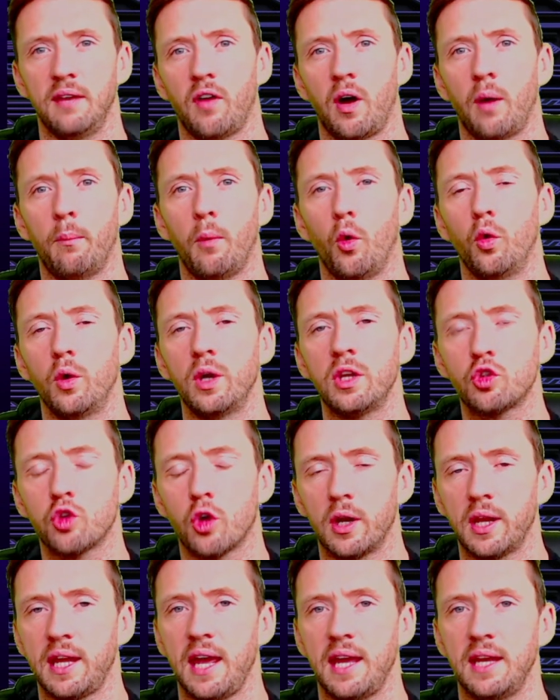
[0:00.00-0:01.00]
I'm always trying
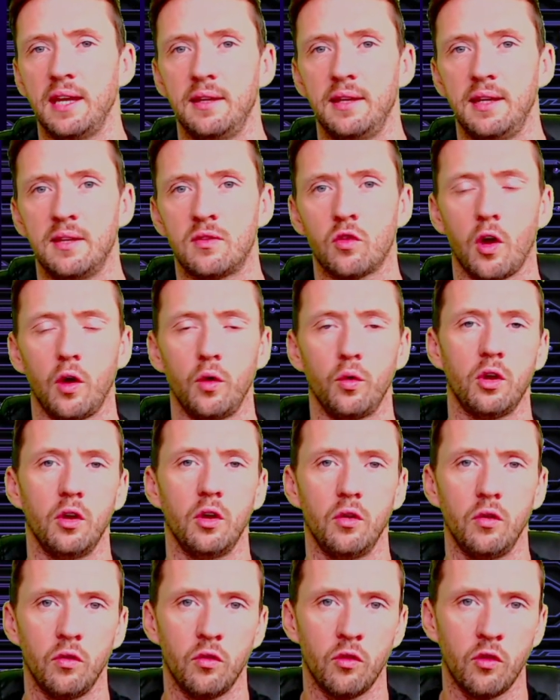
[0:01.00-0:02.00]
to get you these
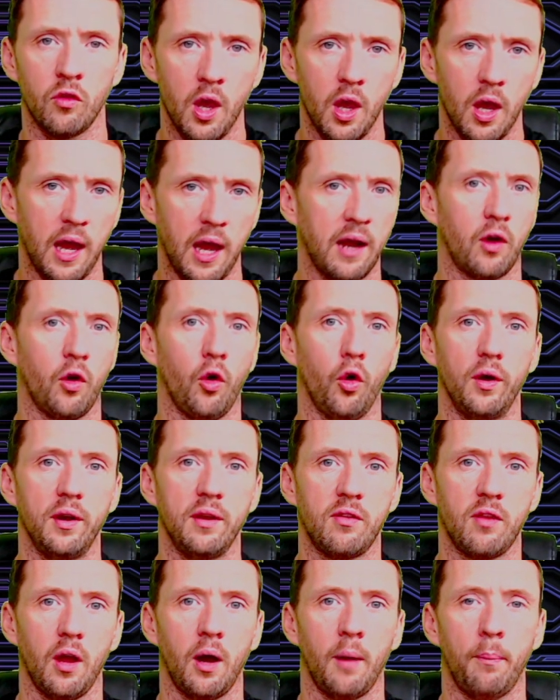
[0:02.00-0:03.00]
tokens and coins
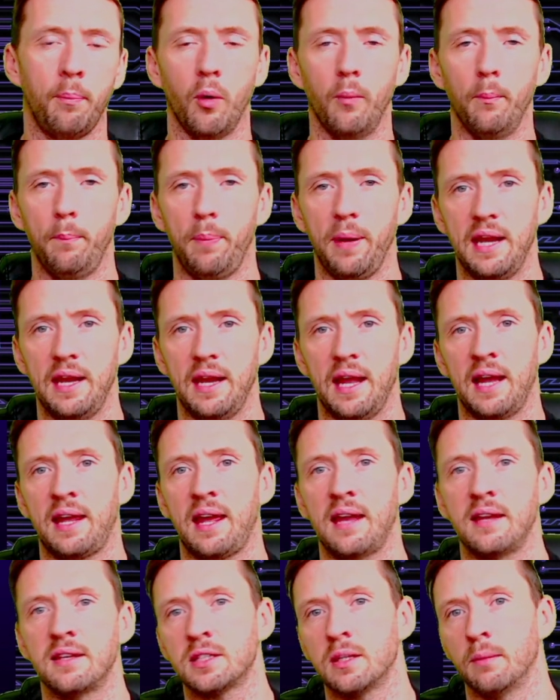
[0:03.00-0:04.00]
that are pumping
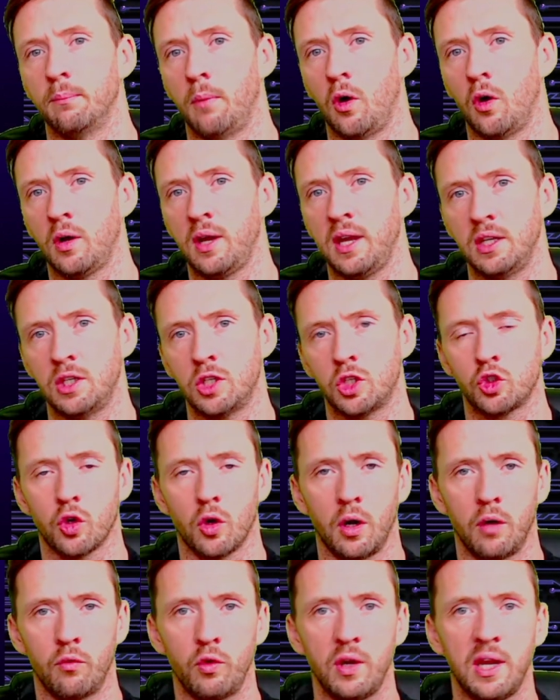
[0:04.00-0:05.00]
against the market to
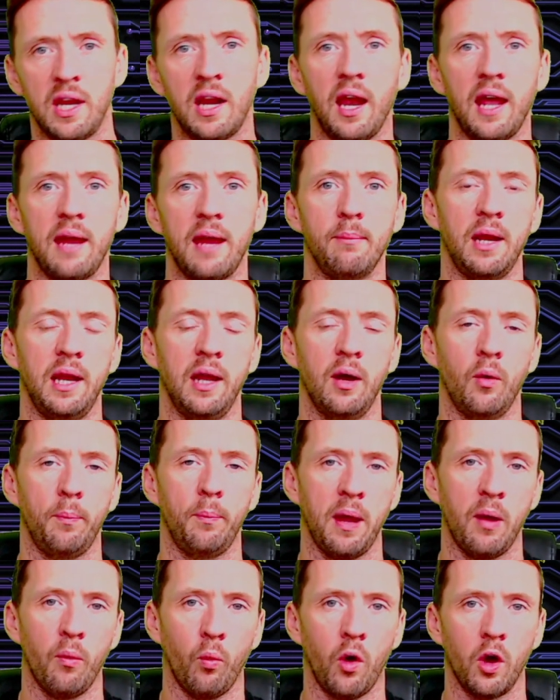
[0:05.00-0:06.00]
try and reclaim a little
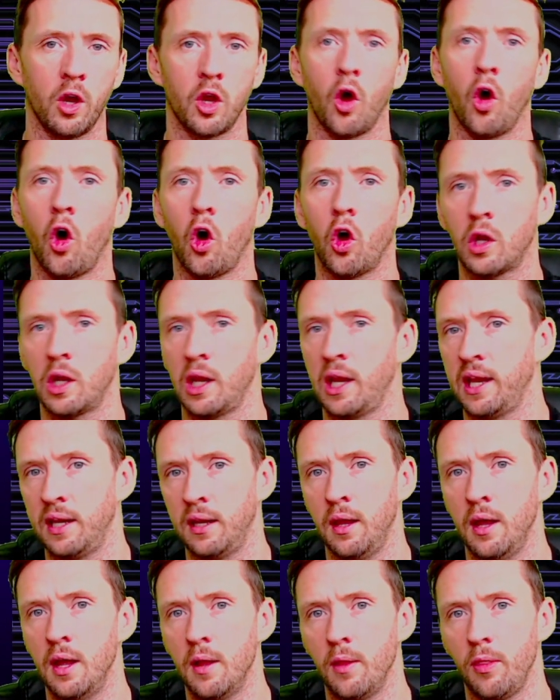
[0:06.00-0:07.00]
bit while you're hodling
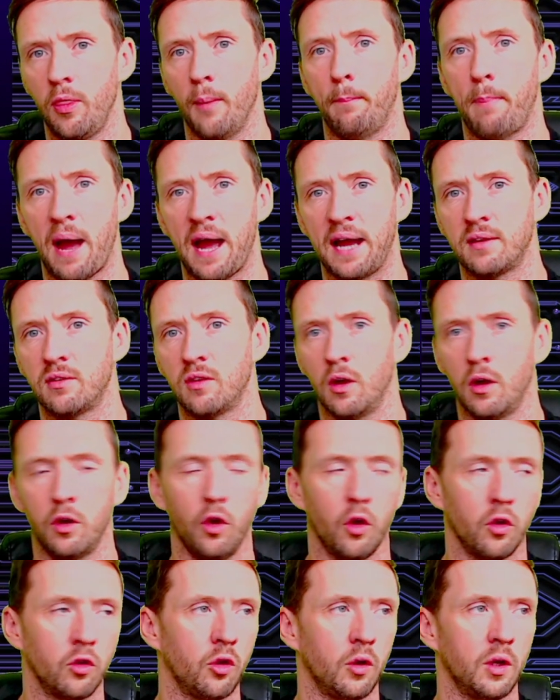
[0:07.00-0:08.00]
the bags that are
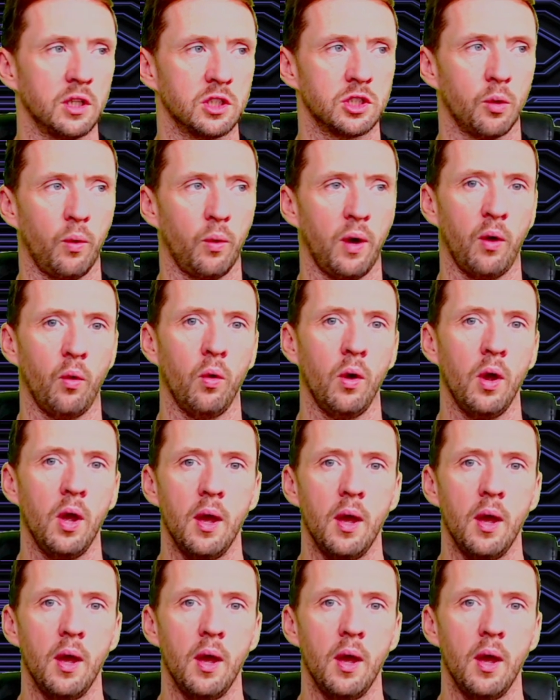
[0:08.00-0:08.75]
not doing so well.